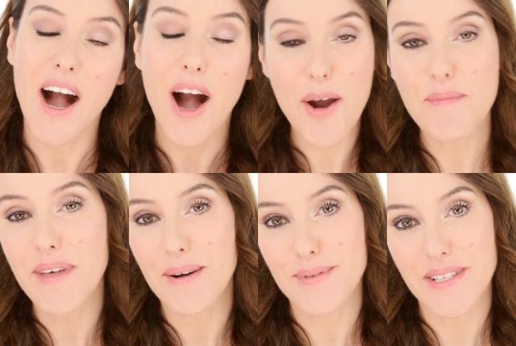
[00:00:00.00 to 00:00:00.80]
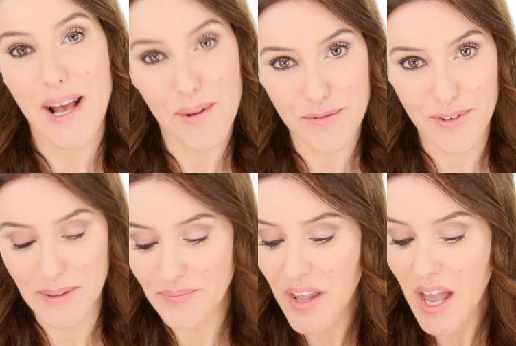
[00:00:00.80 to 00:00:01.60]
I hope that was
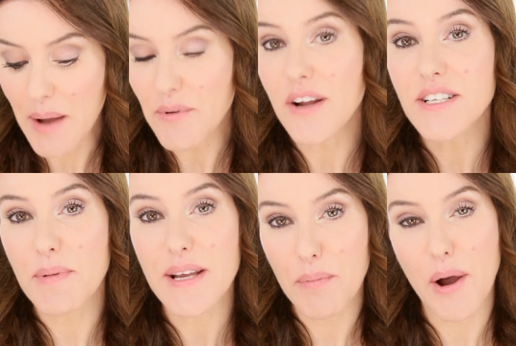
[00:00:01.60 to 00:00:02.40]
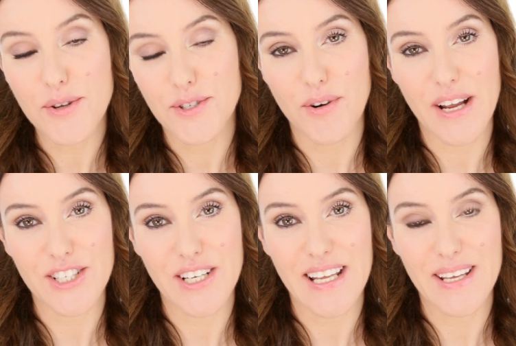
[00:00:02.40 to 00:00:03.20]
helpful. I'm going to make a poster
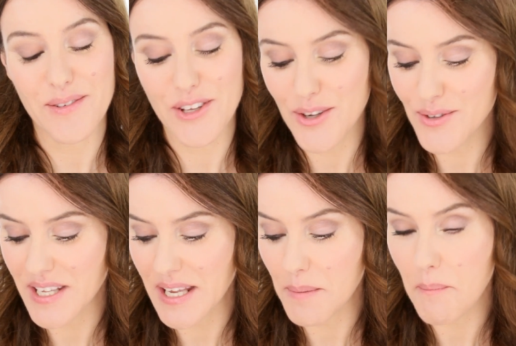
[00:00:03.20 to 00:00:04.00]
actually using